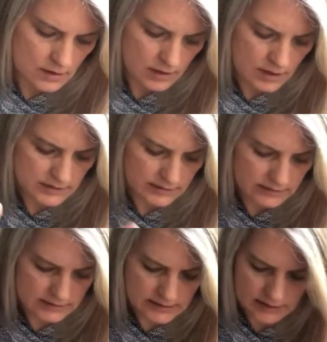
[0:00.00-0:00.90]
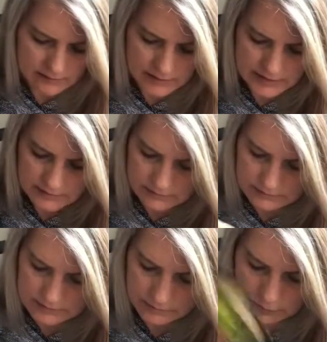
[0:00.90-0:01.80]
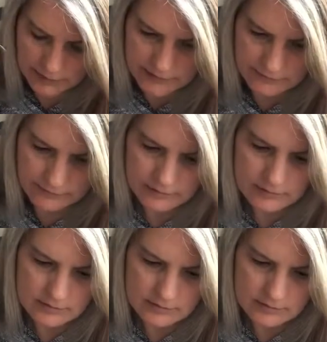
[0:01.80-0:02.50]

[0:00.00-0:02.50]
causing this King of Pentacles some grief.